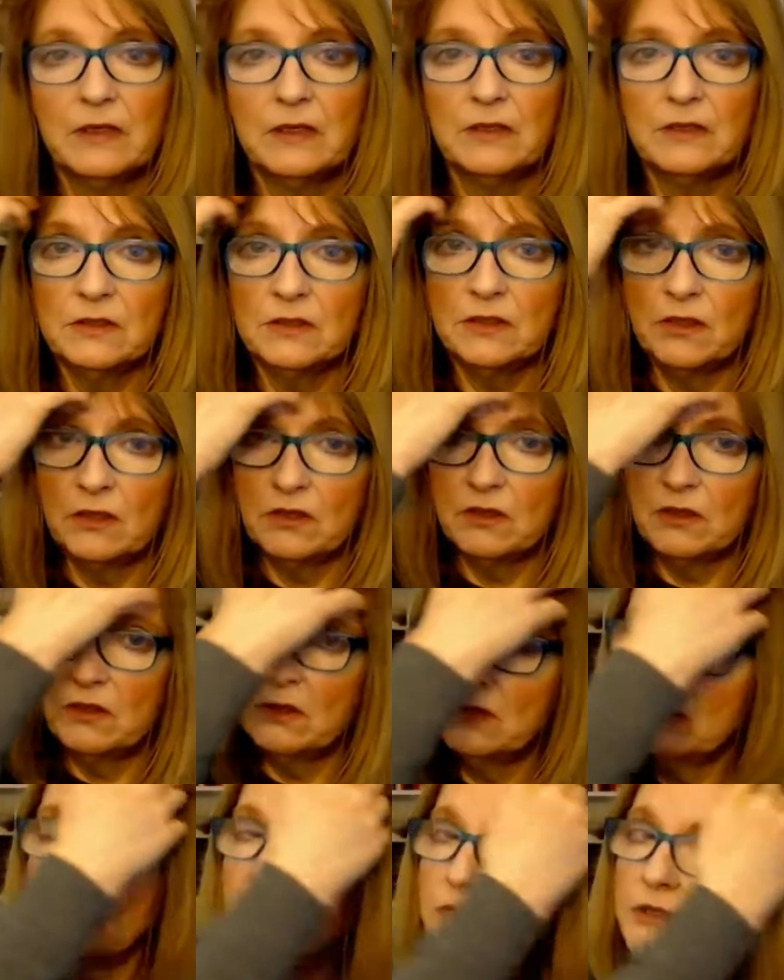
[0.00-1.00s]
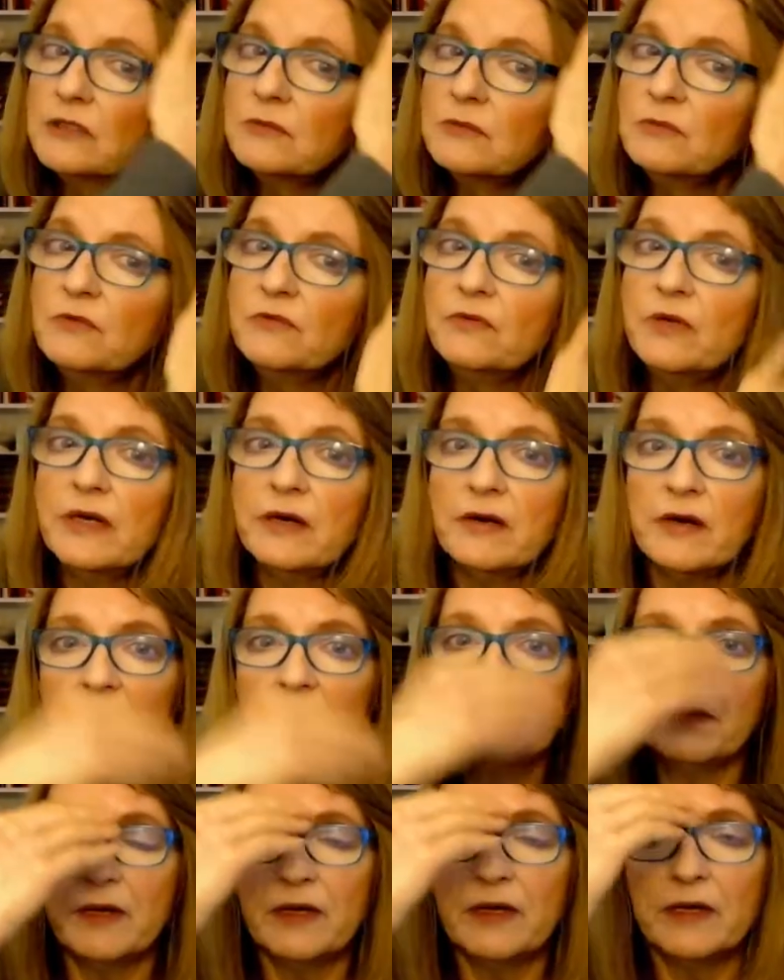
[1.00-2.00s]
So you just move your hair out
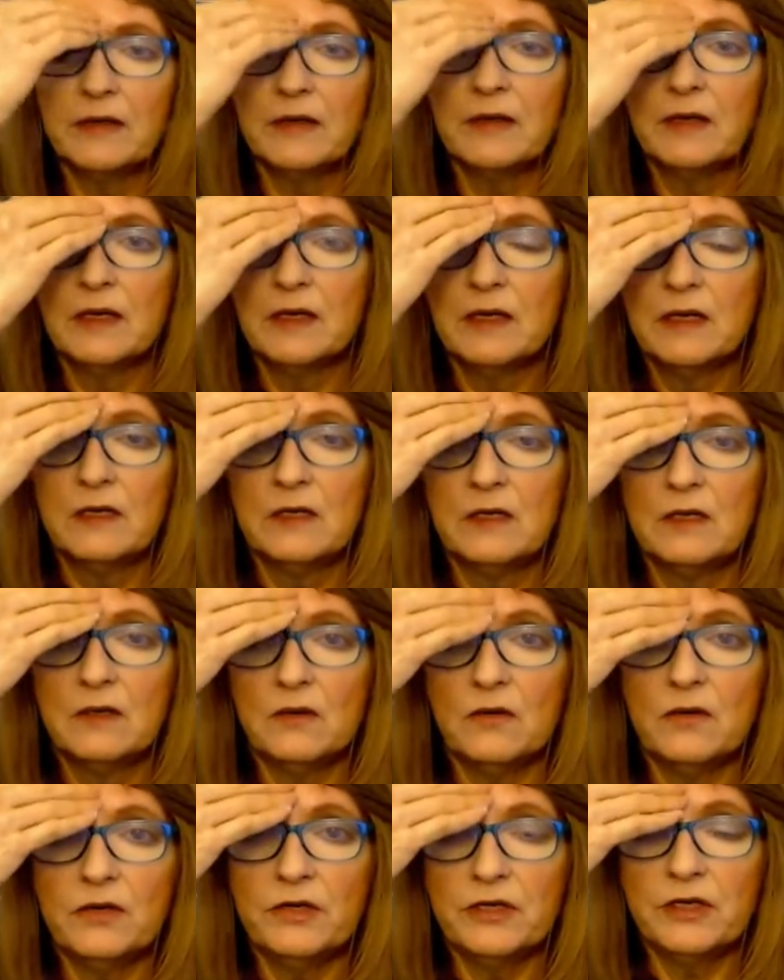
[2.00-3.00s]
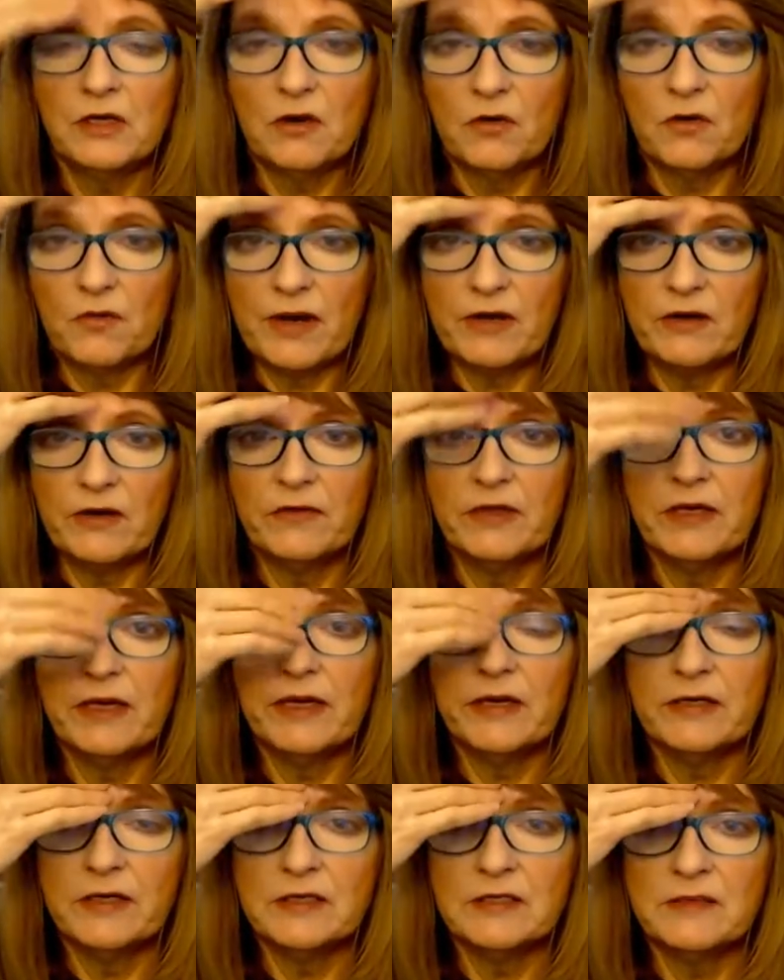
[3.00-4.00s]
of the way, or you can go right over the
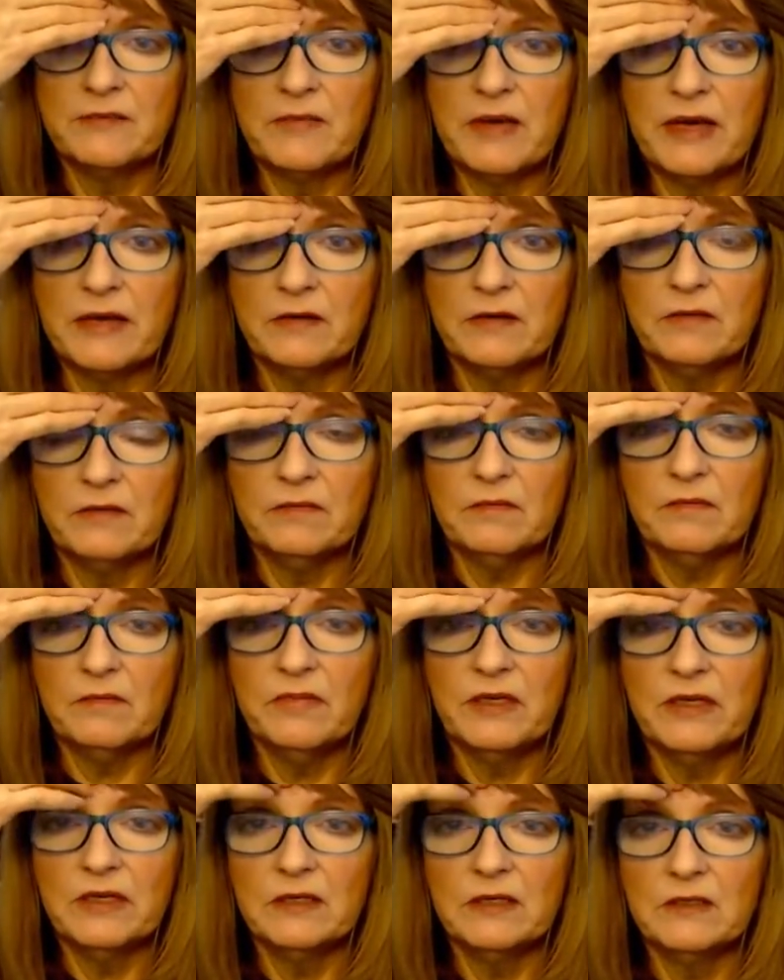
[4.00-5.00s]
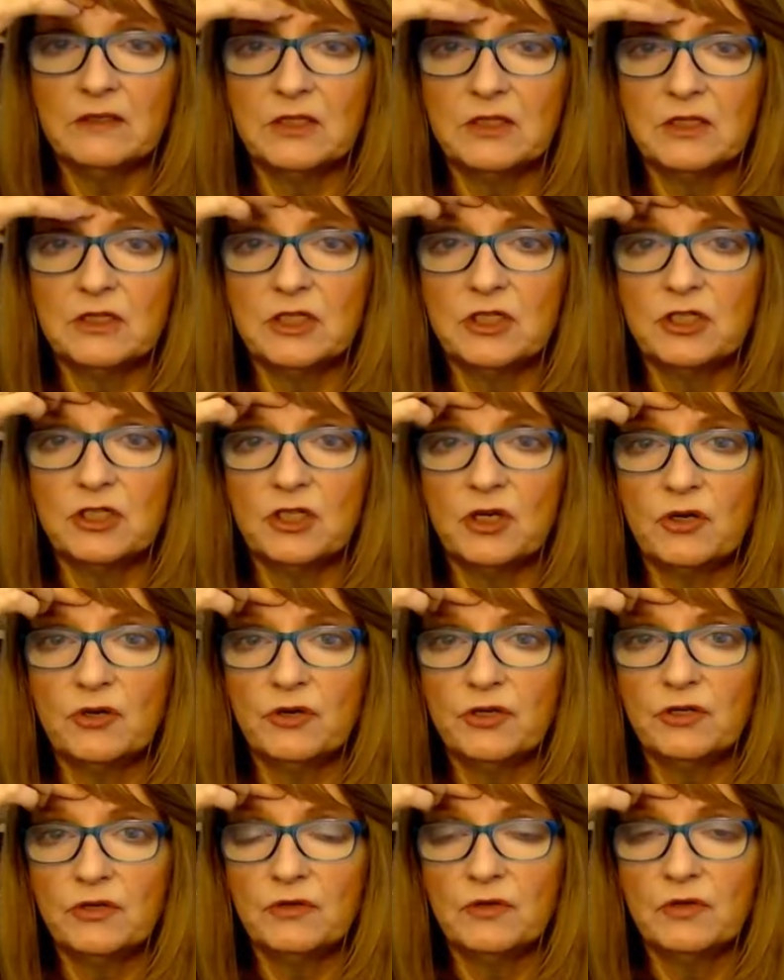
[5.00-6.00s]
hair, it doesn't matter. But just to show
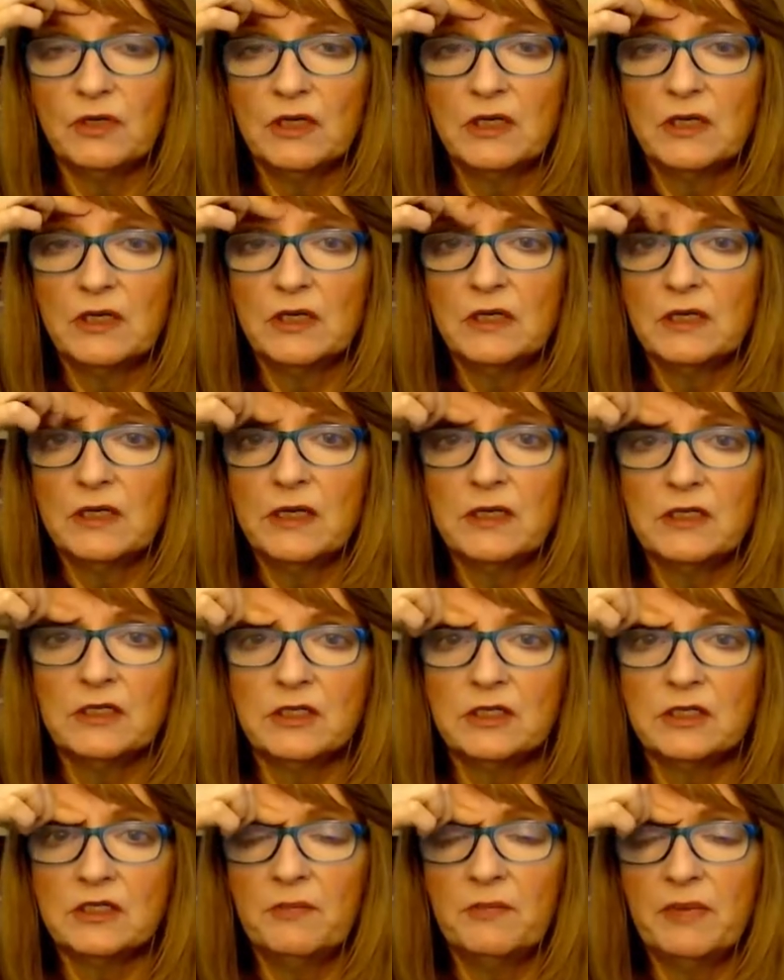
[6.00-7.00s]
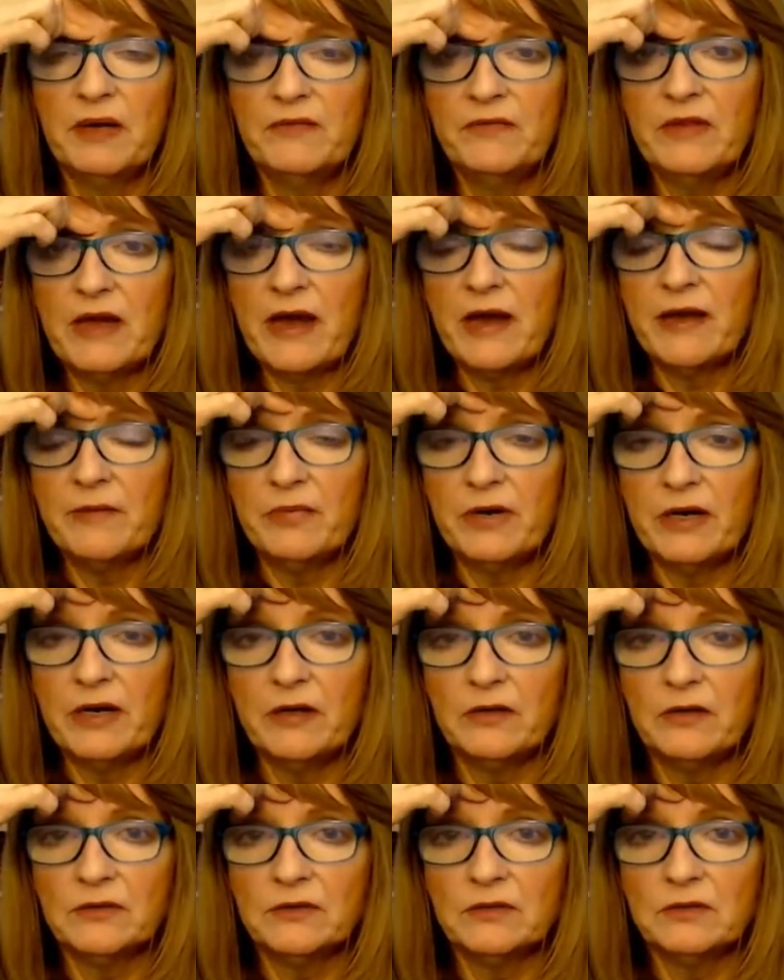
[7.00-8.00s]
you, it's just above the
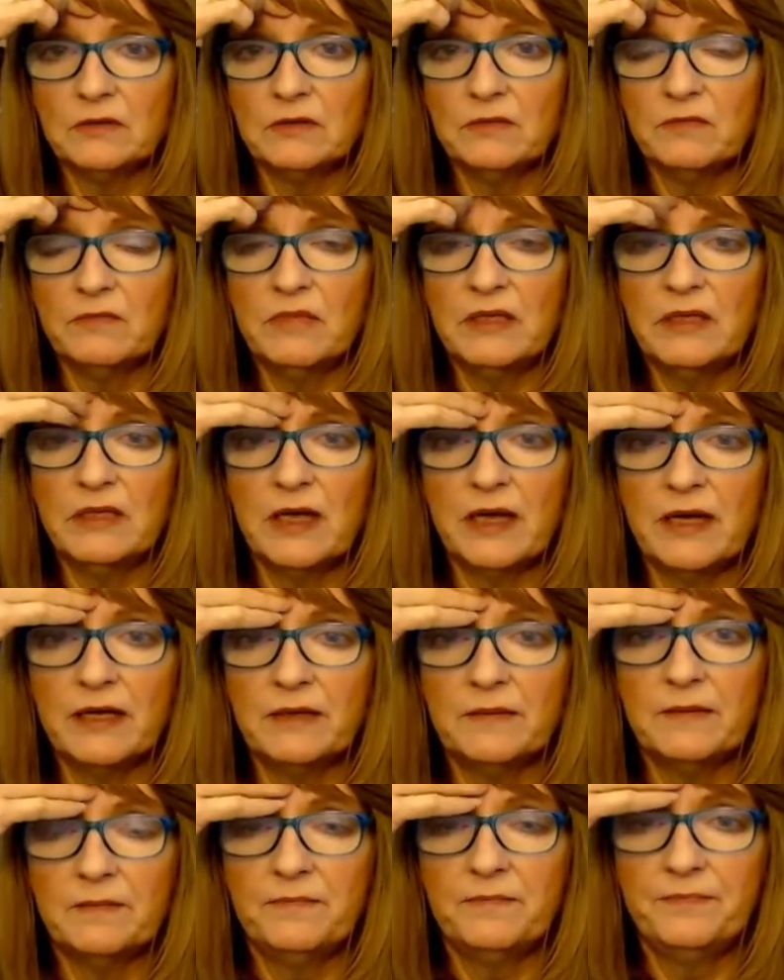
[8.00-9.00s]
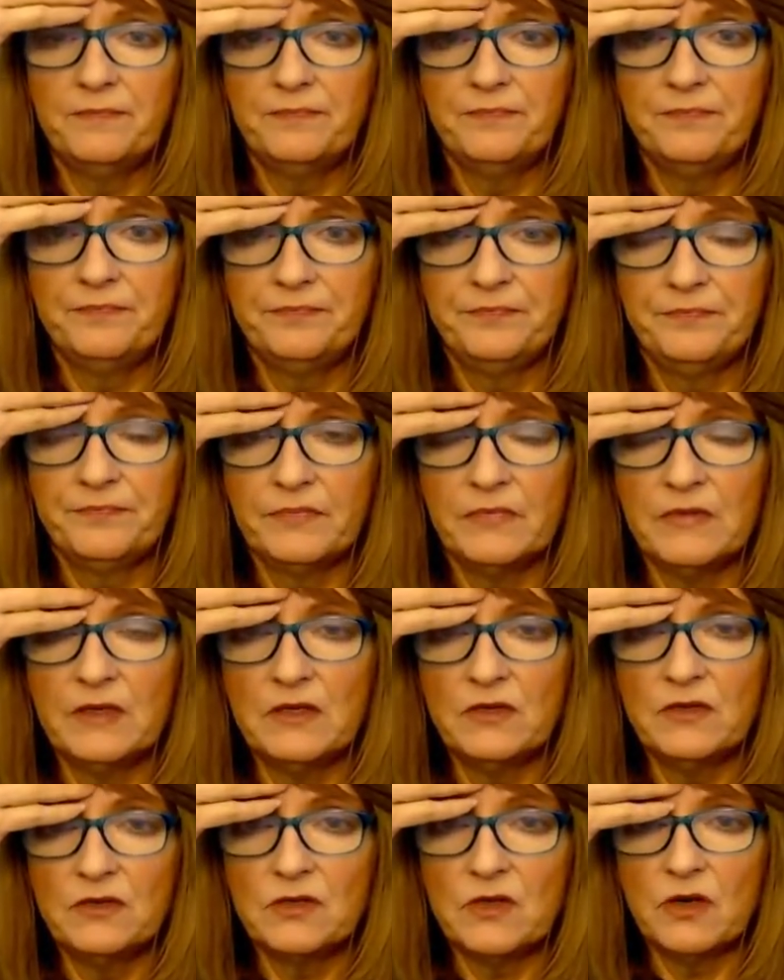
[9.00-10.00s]
eyebrows, midline,
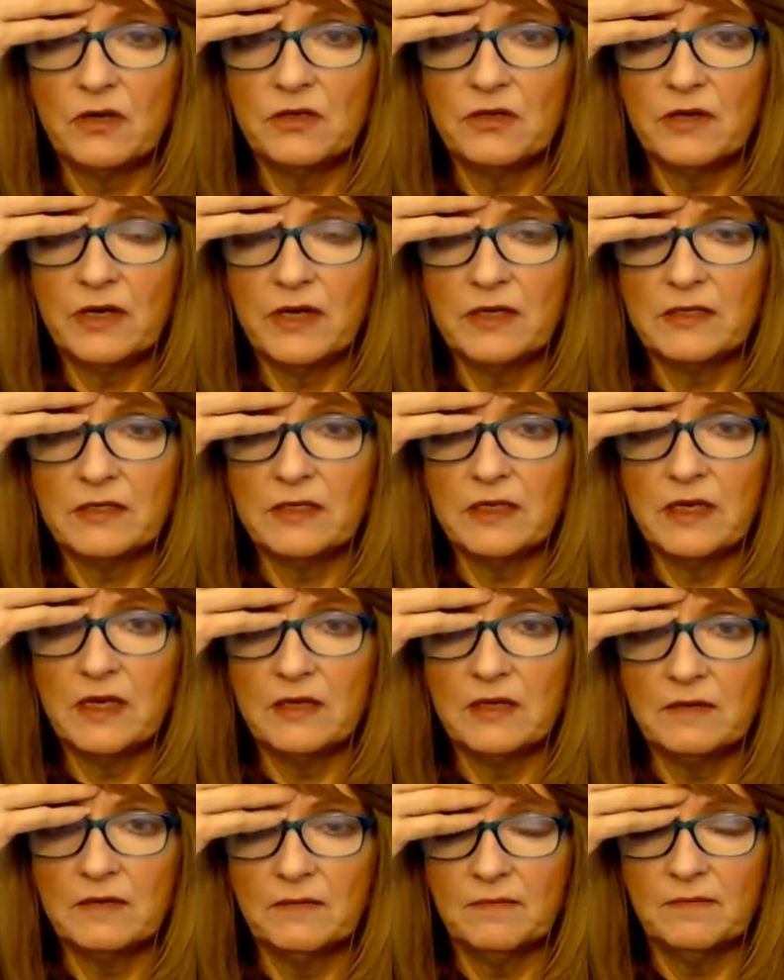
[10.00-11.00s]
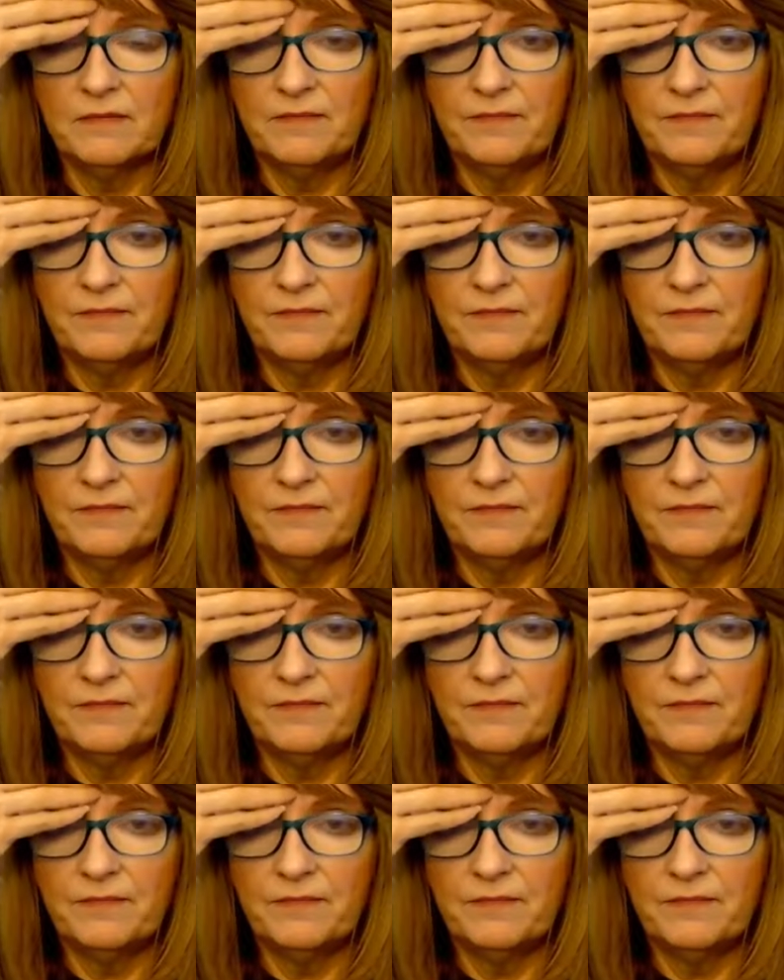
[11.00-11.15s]
and use all your hands again.